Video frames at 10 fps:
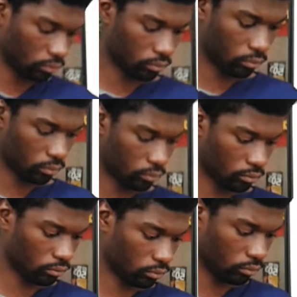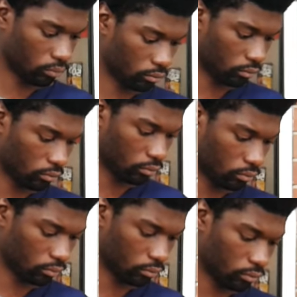Like, and I'm like, how
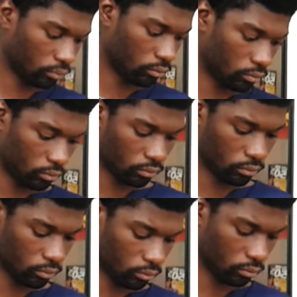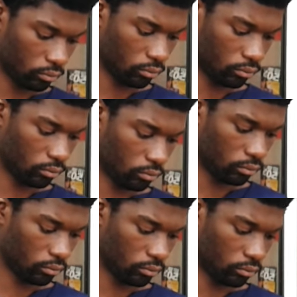you trying to give me advice
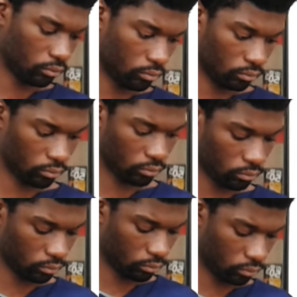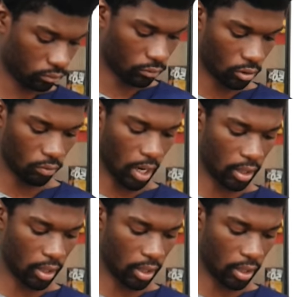when we both in the same boat? We in